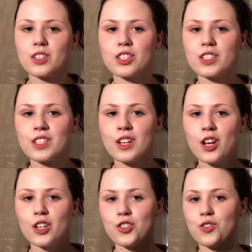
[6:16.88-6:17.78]
just
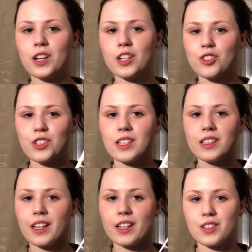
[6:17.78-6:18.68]
strangely
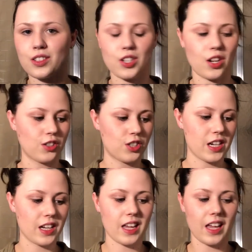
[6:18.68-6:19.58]
like
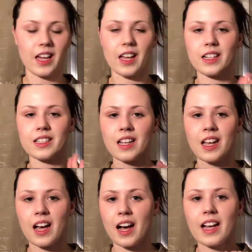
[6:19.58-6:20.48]
nostalgic, and
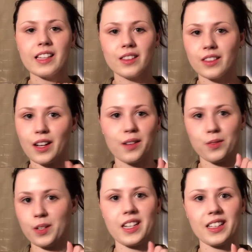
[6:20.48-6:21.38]
I love
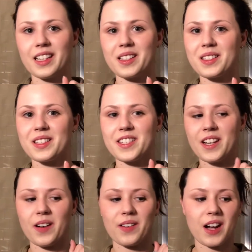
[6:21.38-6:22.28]
reading this.
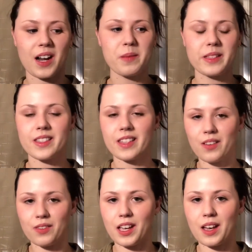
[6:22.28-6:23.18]
So I've kind of been
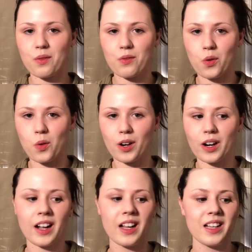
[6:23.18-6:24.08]
saving it
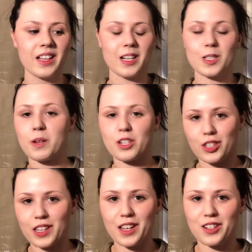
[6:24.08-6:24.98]
for a special
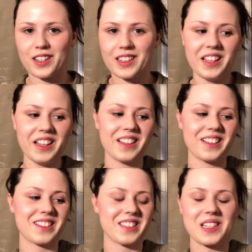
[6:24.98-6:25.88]
occasion.
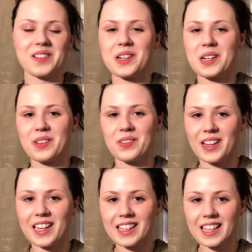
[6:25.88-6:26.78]
So I'm gonna be
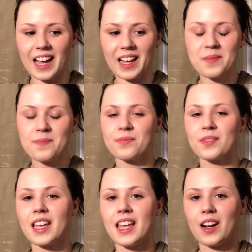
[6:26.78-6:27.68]
reading that.
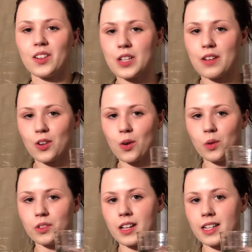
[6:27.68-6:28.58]
And I also have a
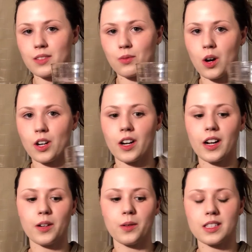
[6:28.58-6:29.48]
cold glass of water.
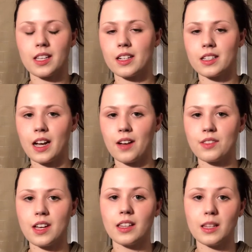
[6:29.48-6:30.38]
I always like to have
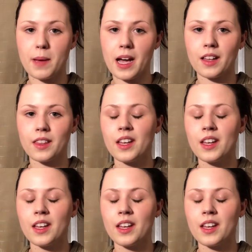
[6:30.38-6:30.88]
that in the bath.